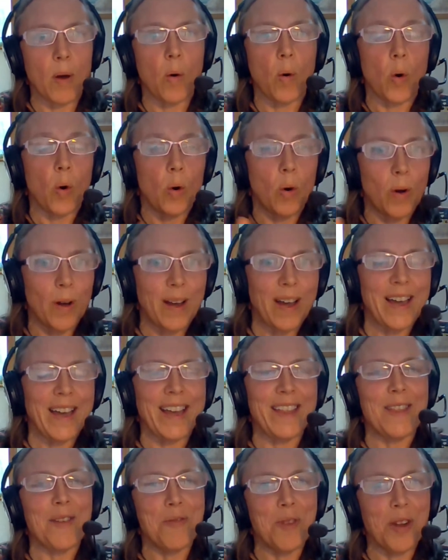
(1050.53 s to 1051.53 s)
or
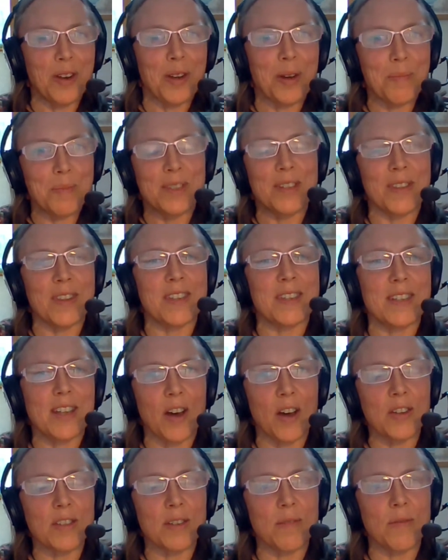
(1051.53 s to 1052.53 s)
in the run up to the
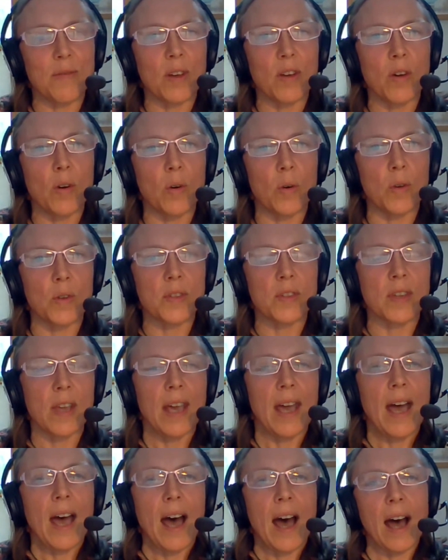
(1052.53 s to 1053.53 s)
start of the course.
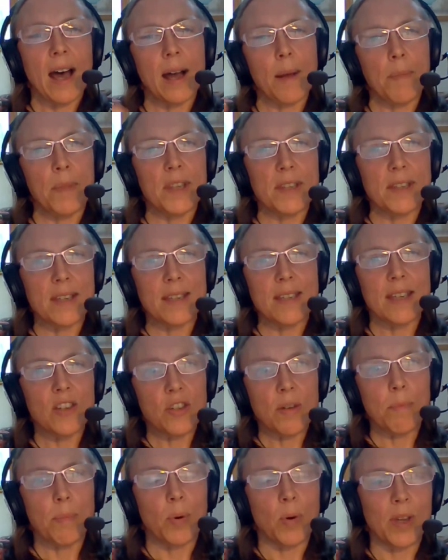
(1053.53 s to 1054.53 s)
The
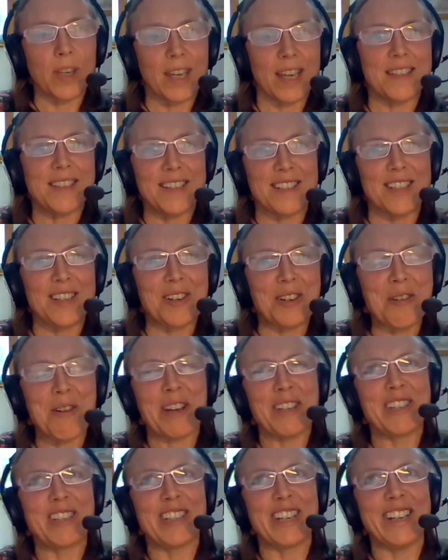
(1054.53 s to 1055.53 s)
decision point, getting to your
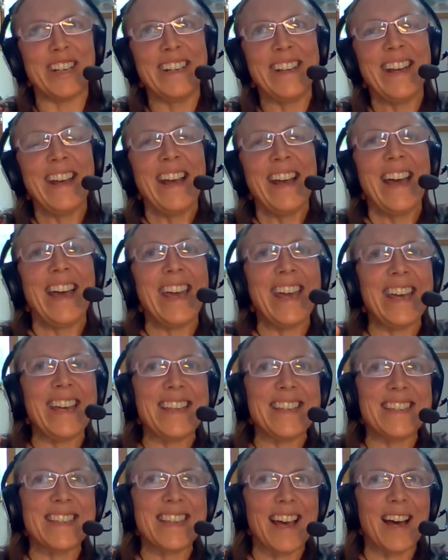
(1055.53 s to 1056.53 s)
question,
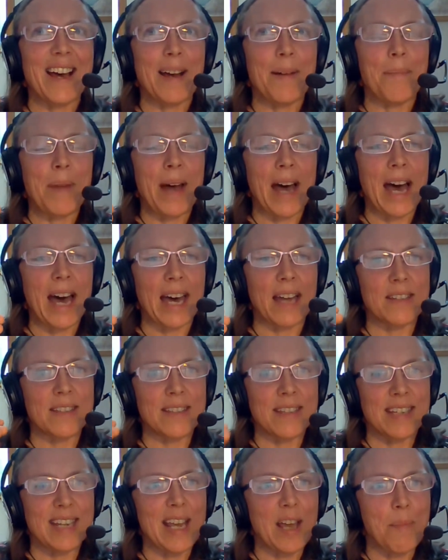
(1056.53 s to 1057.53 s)
is at
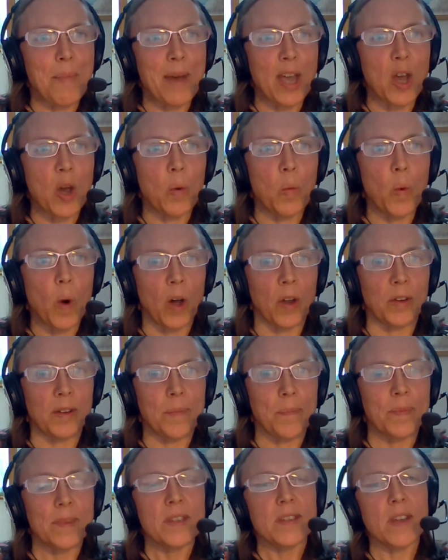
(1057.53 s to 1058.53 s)
TMA
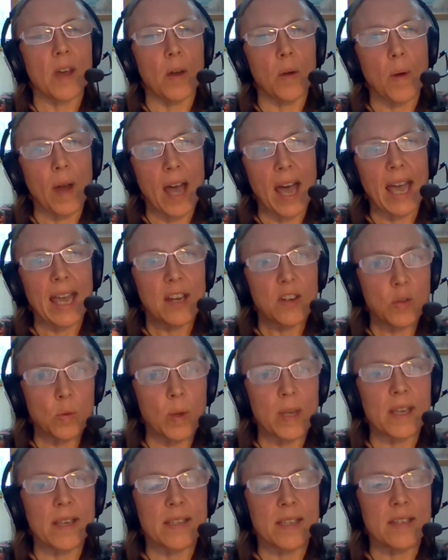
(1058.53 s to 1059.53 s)
01. So 8
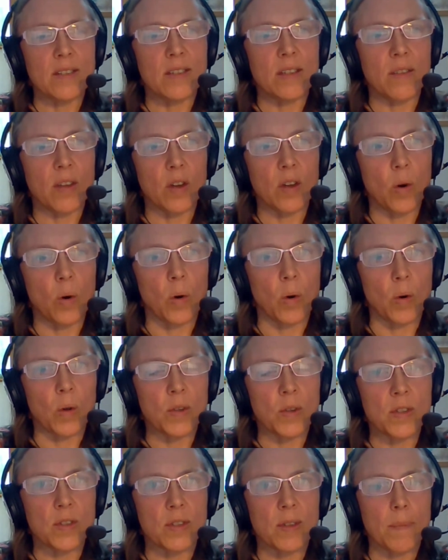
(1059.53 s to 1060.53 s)
weeks into the
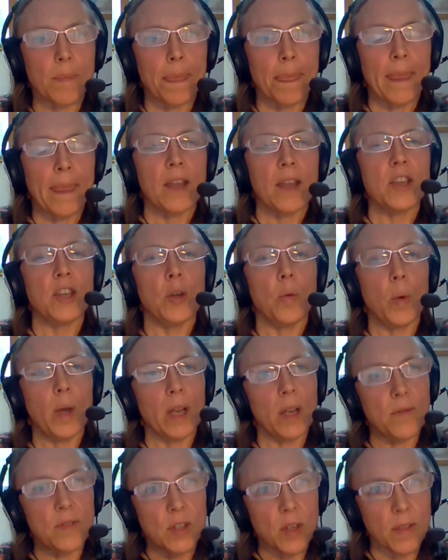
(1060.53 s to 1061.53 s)
course, you
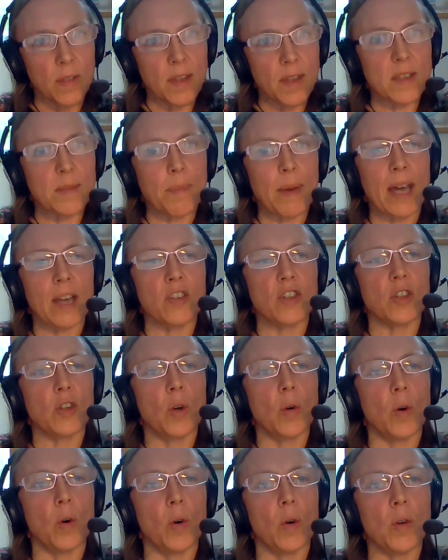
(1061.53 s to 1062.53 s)
will have done this badge
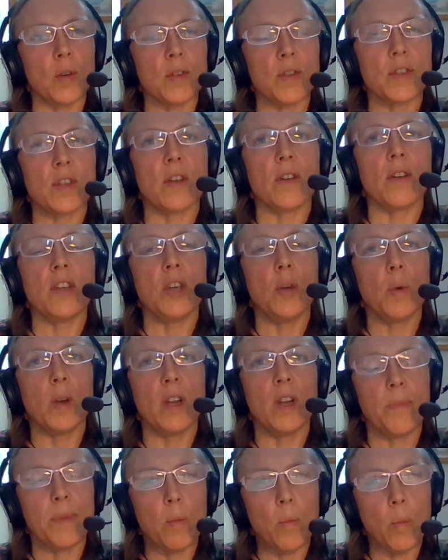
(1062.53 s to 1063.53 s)
course. You will
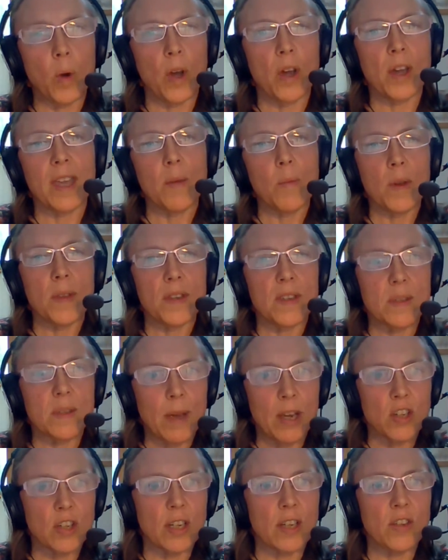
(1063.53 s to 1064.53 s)
have been working with a
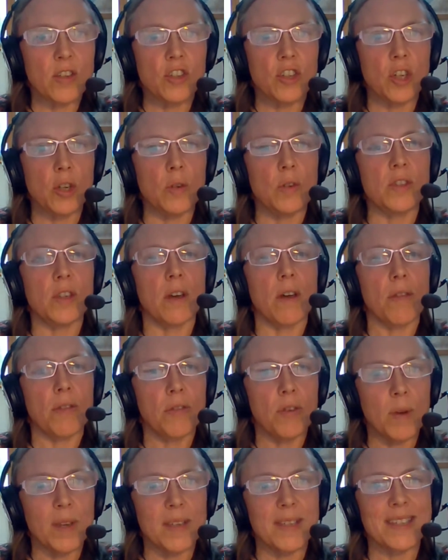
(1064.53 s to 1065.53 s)
specialist tutor
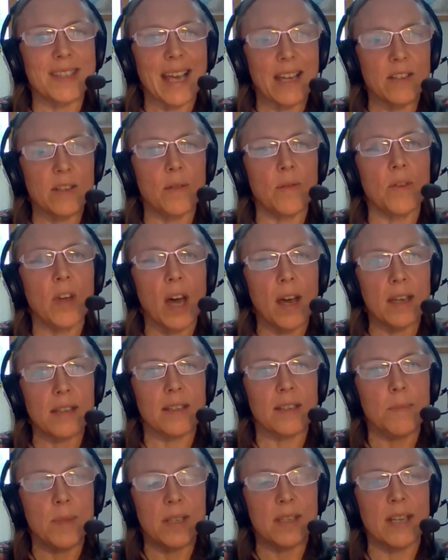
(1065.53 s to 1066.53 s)
through a set of
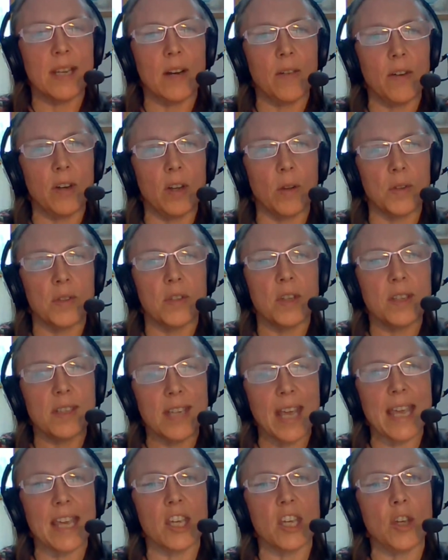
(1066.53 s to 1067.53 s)
guided materials that
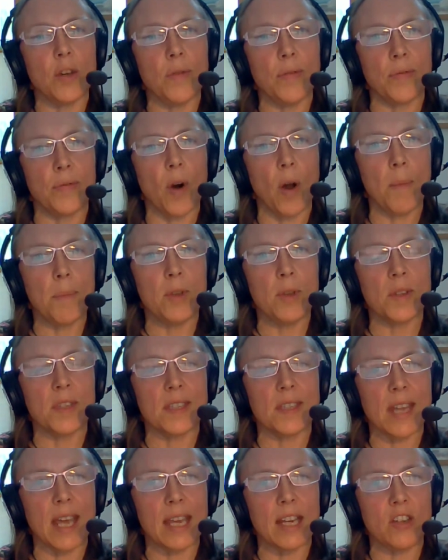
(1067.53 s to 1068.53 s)
take you from your
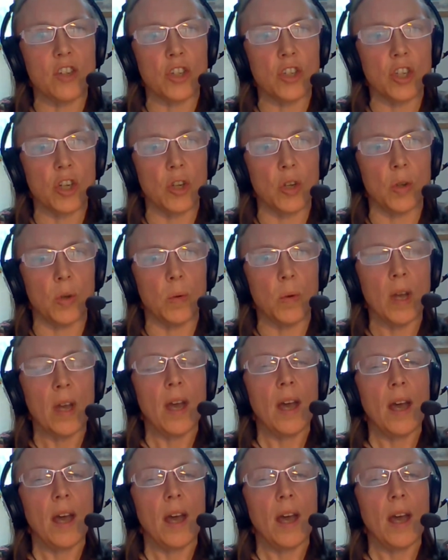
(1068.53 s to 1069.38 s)
stage 2